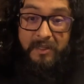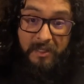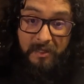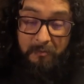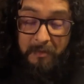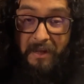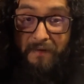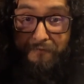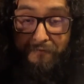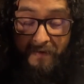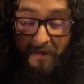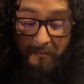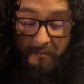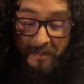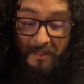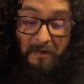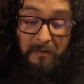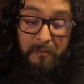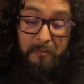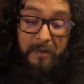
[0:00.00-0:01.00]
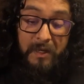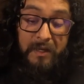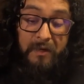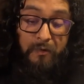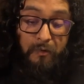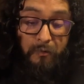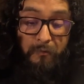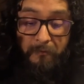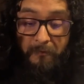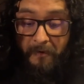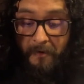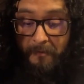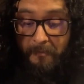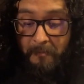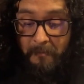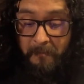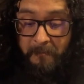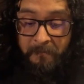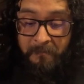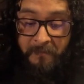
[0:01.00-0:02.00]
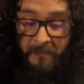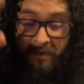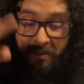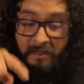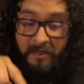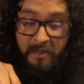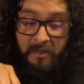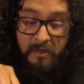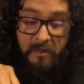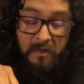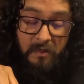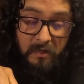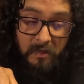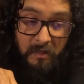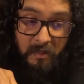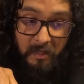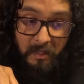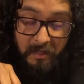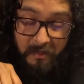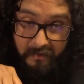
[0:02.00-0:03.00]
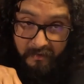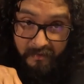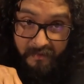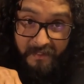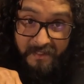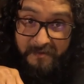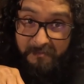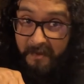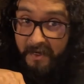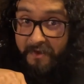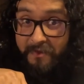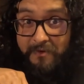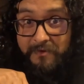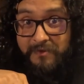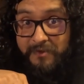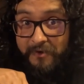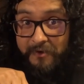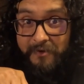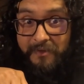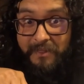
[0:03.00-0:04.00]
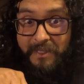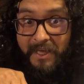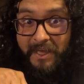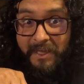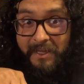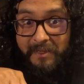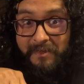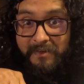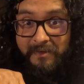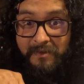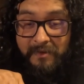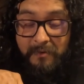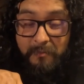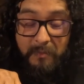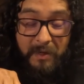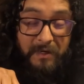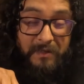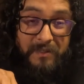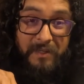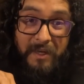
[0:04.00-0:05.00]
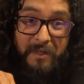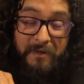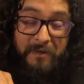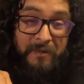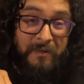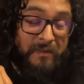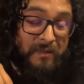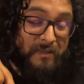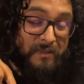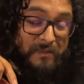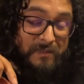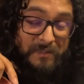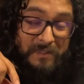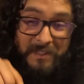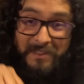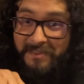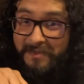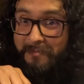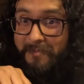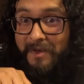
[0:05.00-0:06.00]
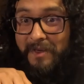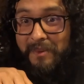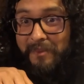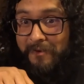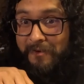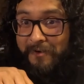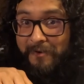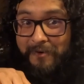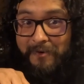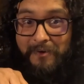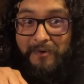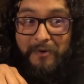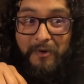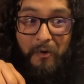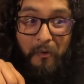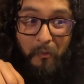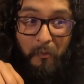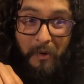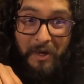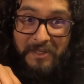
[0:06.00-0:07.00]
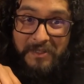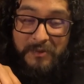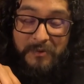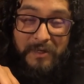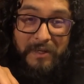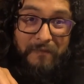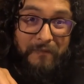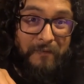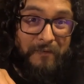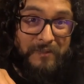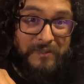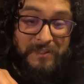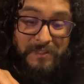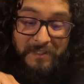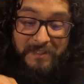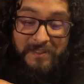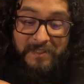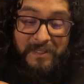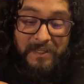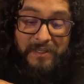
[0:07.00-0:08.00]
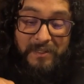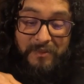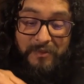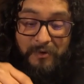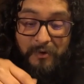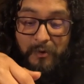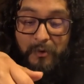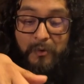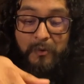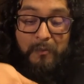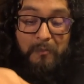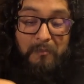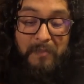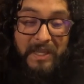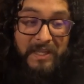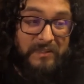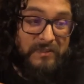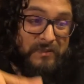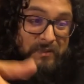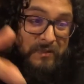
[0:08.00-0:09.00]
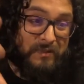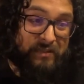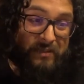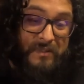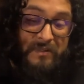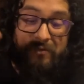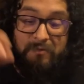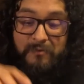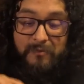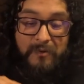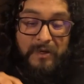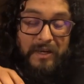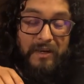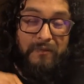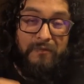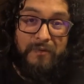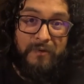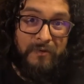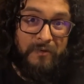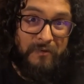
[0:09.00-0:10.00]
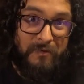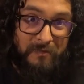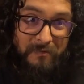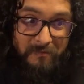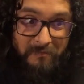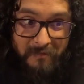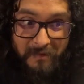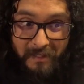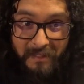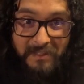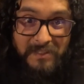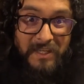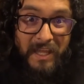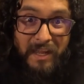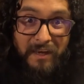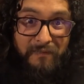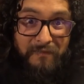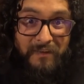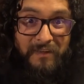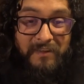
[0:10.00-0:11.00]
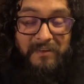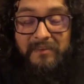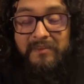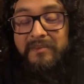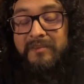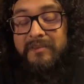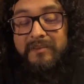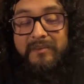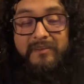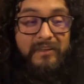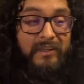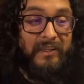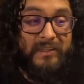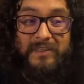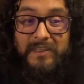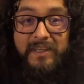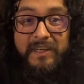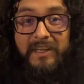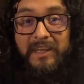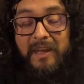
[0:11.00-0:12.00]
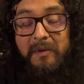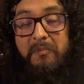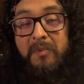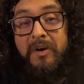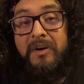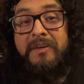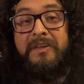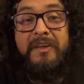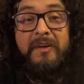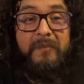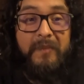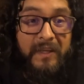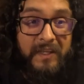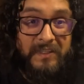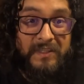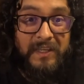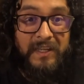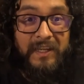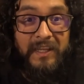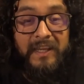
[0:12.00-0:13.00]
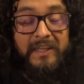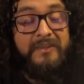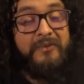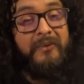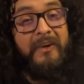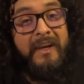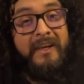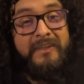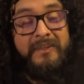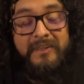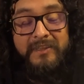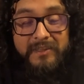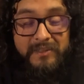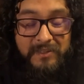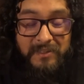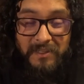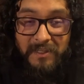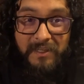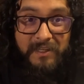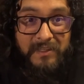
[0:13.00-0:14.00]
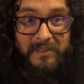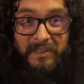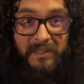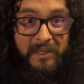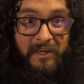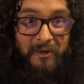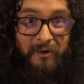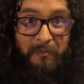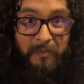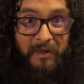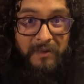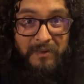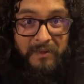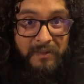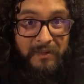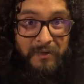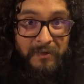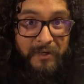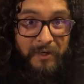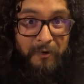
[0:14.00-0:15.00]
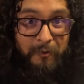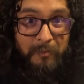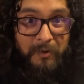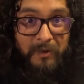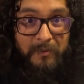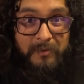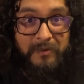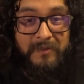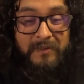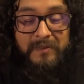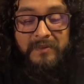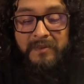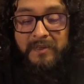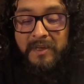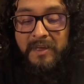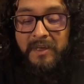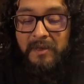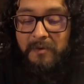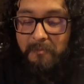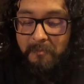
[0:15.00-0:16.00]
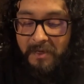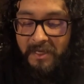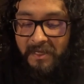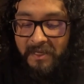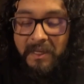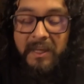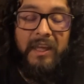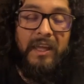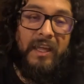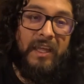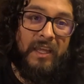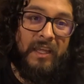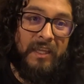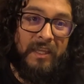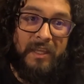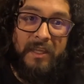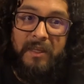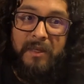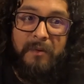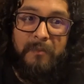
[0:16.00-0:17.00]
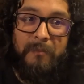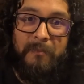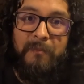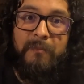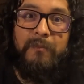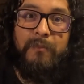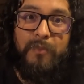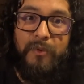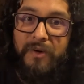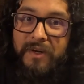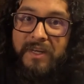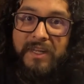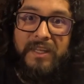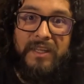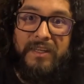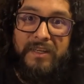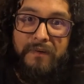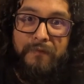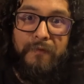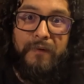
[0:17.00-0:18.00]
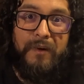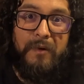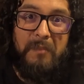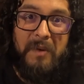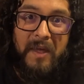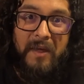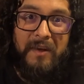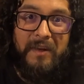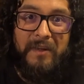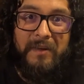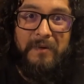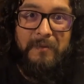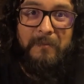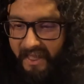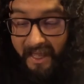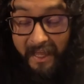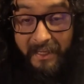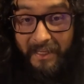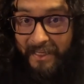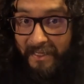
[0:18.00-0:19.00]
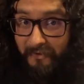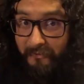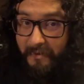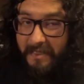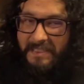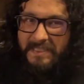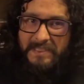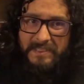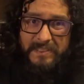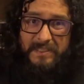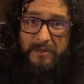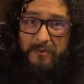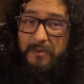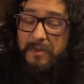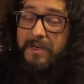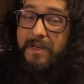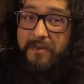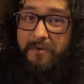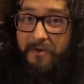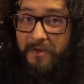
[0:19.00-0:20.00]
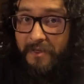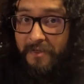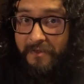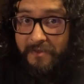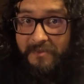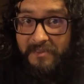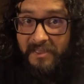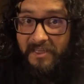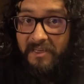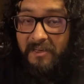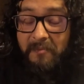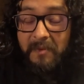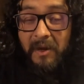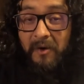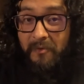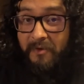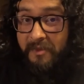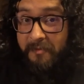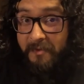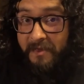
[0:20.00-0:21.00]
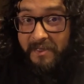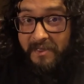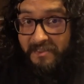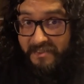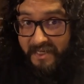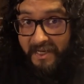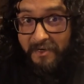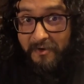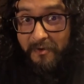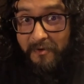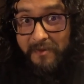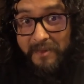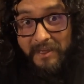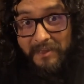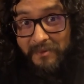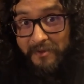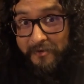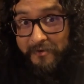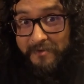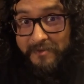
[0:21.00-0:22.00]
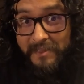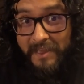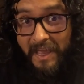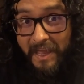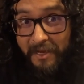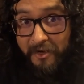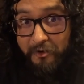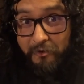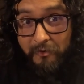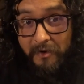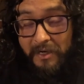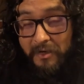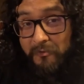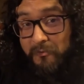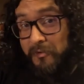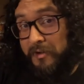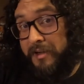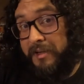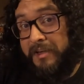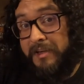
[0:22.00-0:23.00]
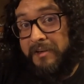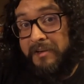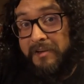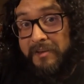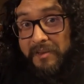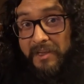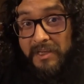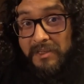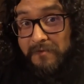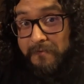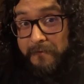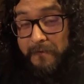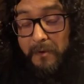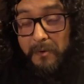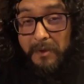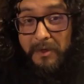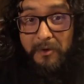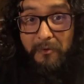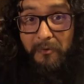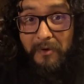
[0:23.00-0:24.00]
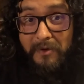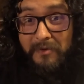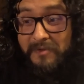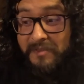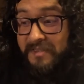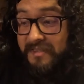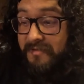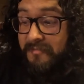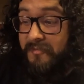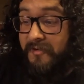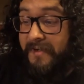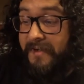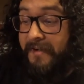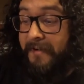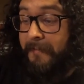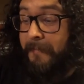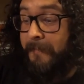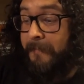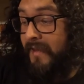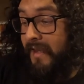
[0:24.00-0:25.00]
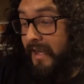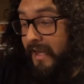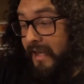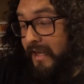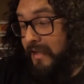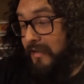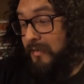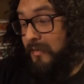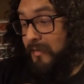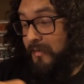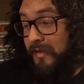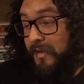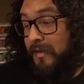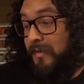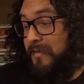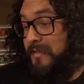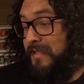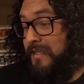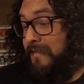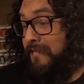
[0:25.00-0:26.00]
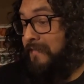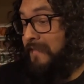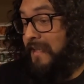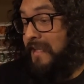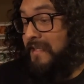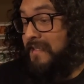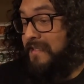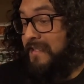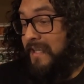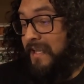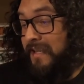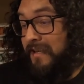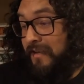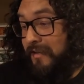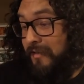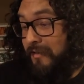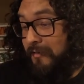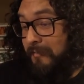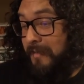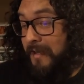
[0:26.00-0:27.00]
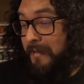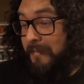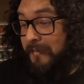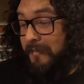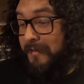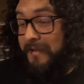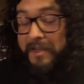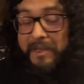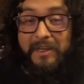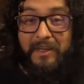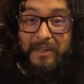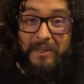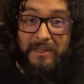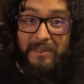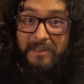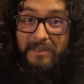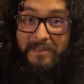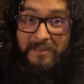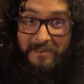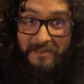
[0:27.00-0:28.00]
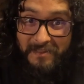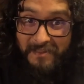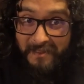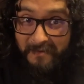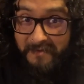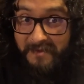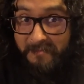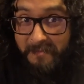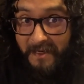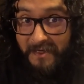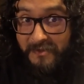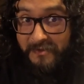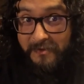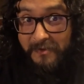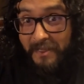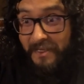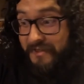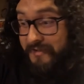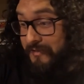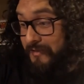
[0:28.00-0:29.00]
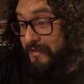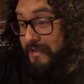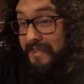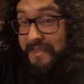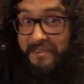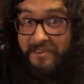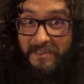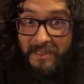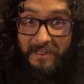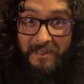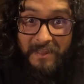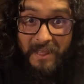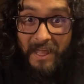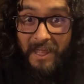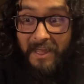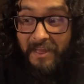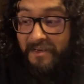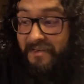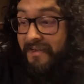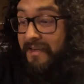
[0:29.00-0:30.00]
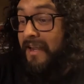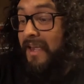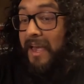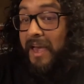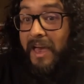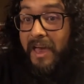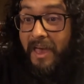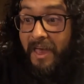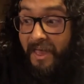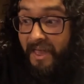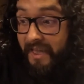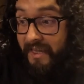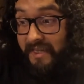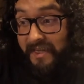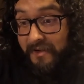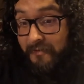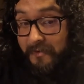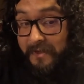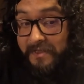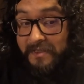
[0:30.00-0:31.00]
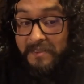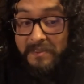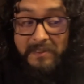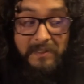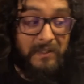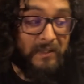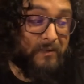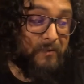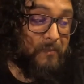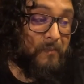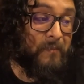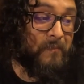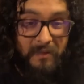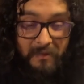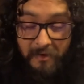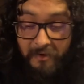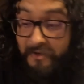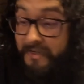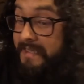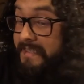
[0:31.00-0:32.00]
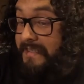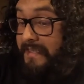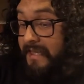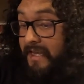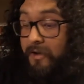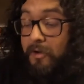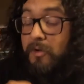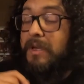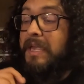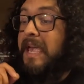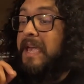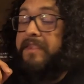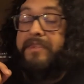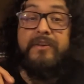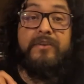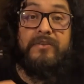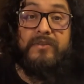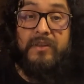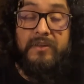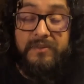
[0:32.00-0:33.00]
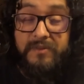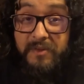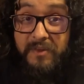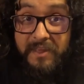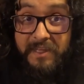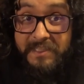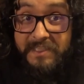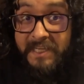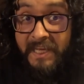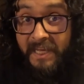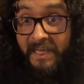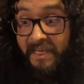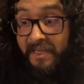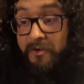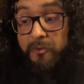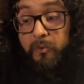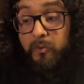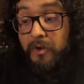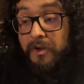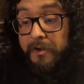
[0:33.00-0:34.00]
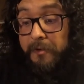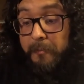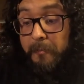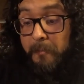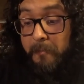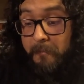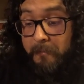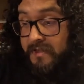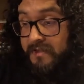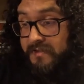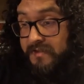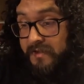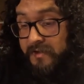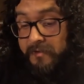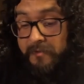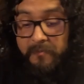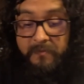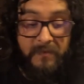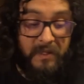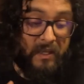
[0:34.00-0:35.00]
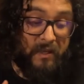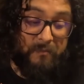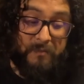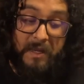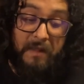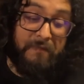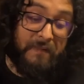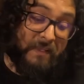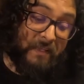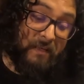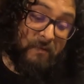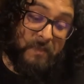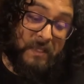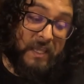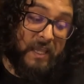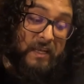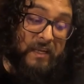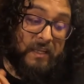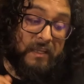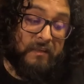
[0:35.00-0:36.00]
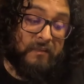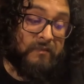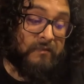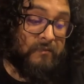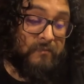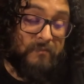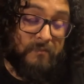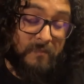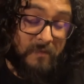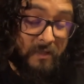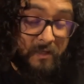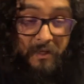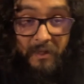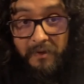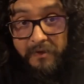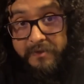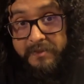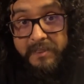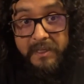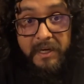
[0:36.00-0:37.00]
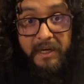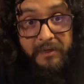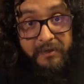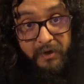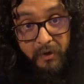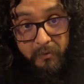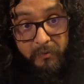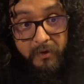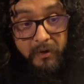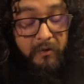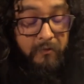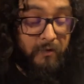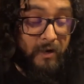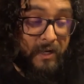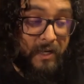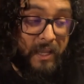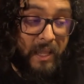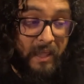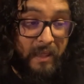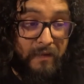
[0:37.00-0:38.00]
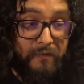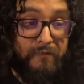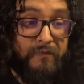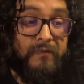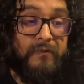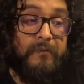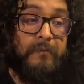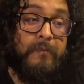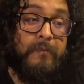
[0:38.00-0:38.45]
in my family, my girlfriend, this bothers her a lot. My daughter doesn't bother her whatsoever. She's gonna throw pencils and whatever inside of it. It's gonna get marked up. It's gonna get scratched. She doesn't care about the little air bubbles. Me, I am pretty indifferent about it. I can't wait to see what other colors they come out with, because I know that there's that green one that's floating around somewhere, and who knows if they sent other people like some special extra things like that. I can't wait to see them. There is, oh yeah, there's also the tan one. So yeah, I'm definitely going to be getting the colors that I don't already have